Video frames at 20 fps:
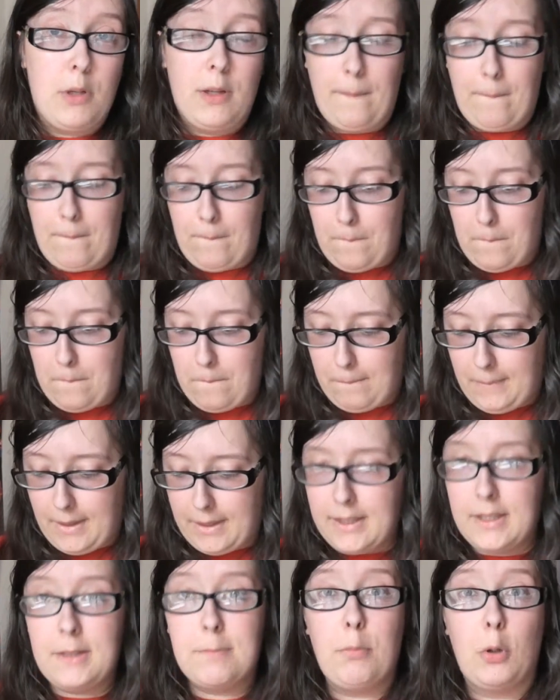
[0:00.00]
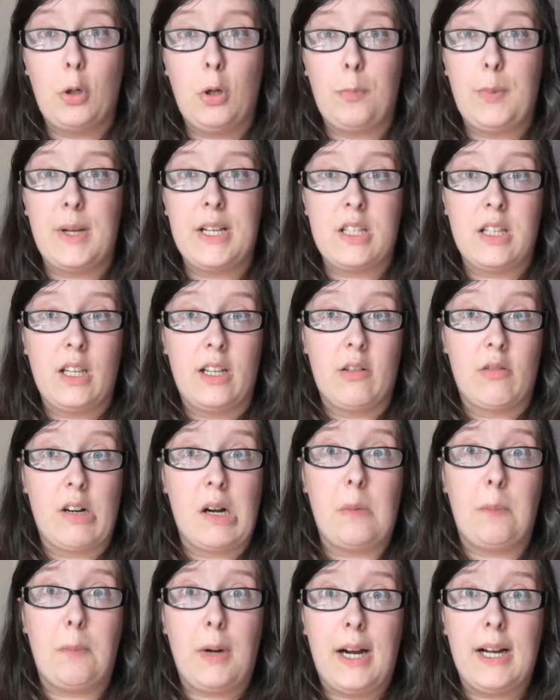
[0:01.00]
But this is more basically
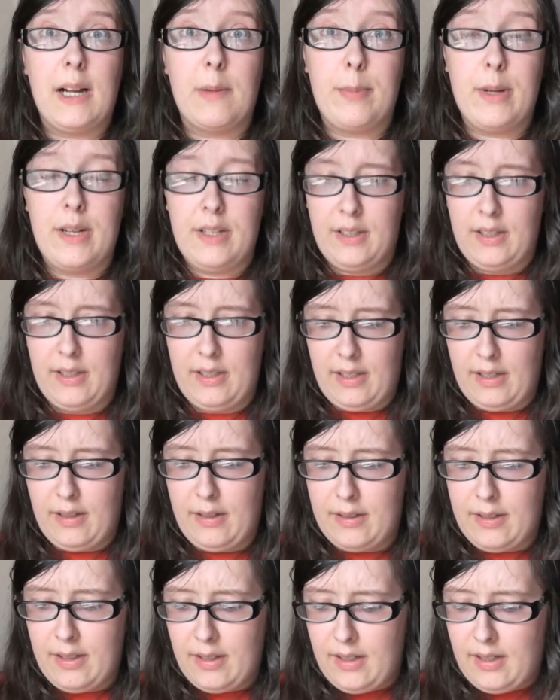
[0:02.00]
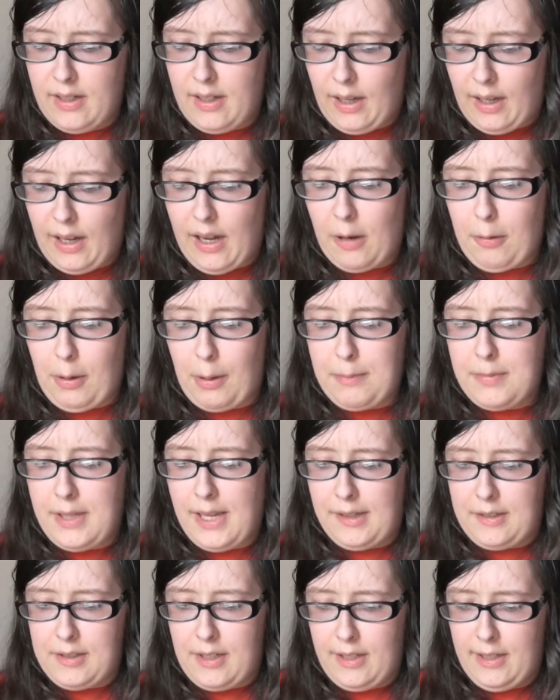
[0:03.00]
around my opinion and how I'm
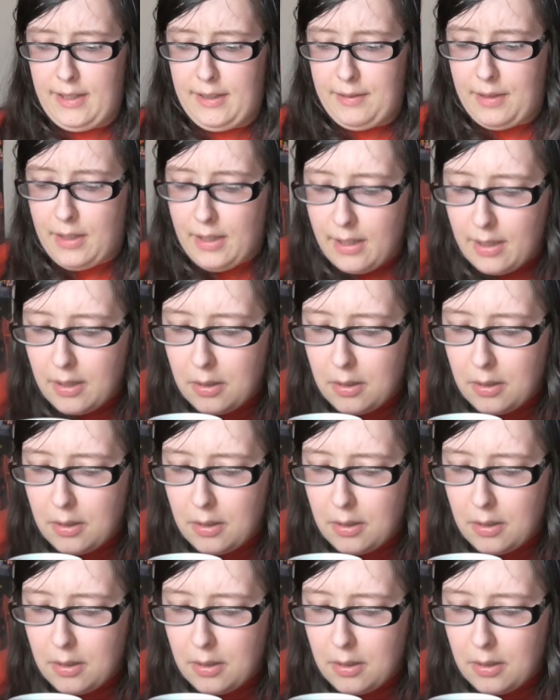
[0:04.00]
tasting it.